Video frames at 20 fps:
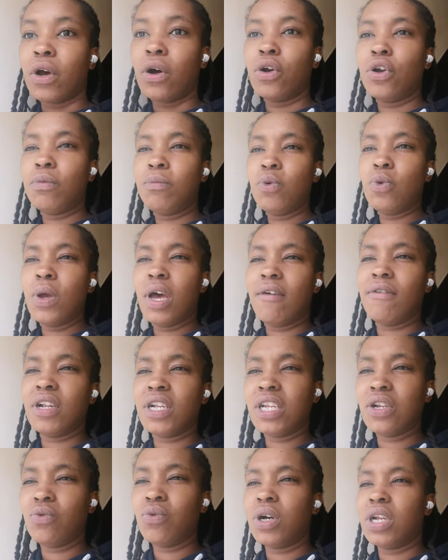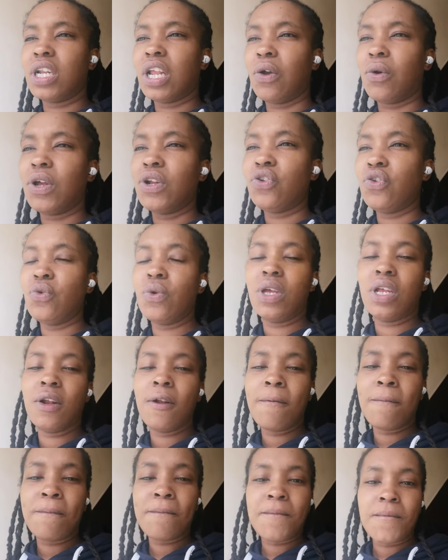I hope whoever did what they were
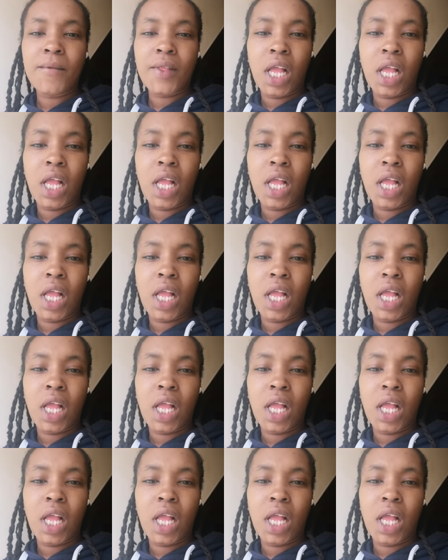doing,